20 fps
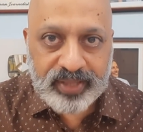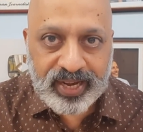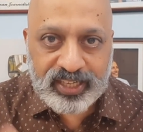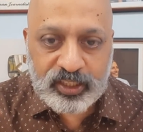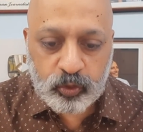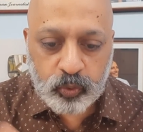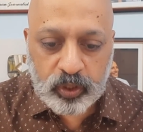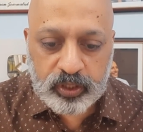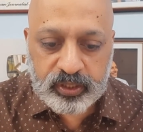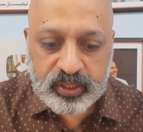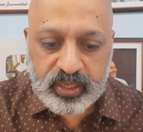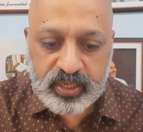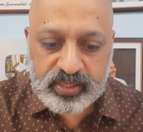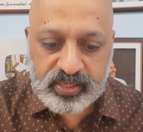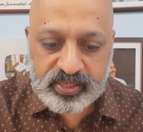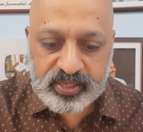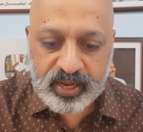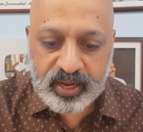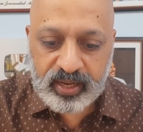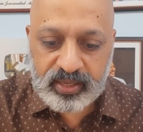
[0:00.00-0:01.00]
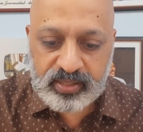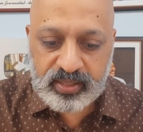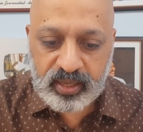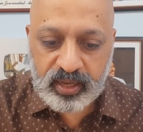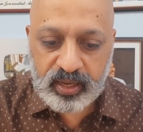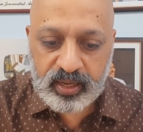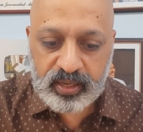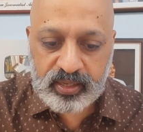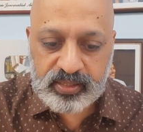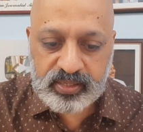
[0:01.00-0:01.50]
that's what the Zayath
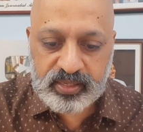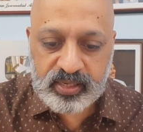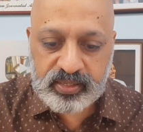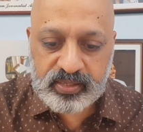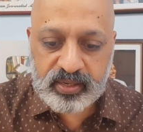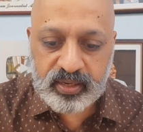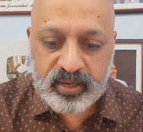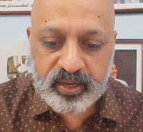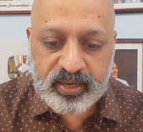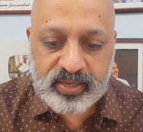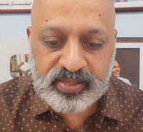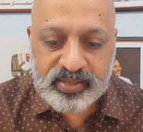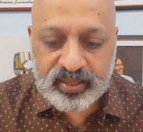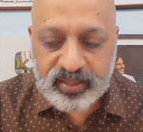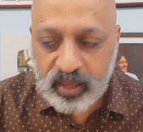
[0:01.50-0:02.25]
season is,